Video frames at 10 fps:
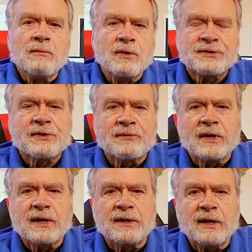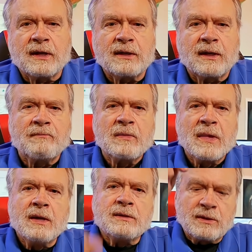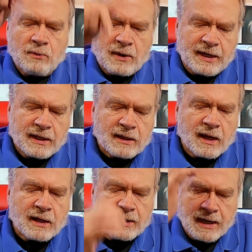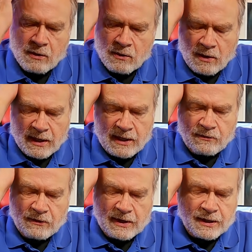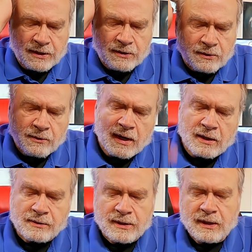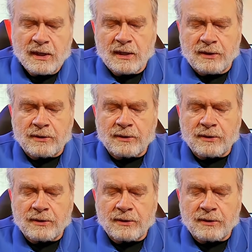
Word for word: most of the conducting. So you want to get that down all eight feet into the ground. You